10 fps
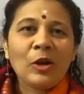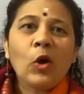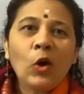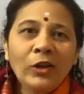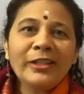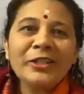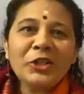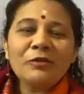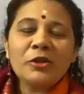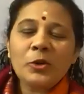All that you
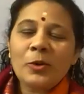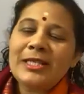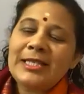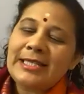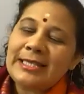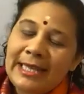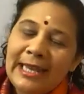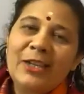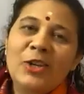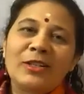have to do is
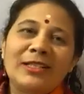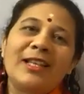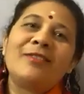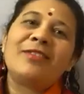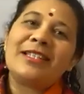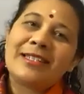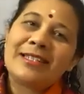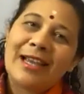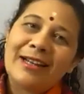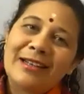take yourself and
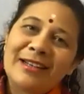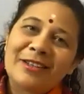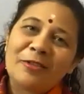stand near the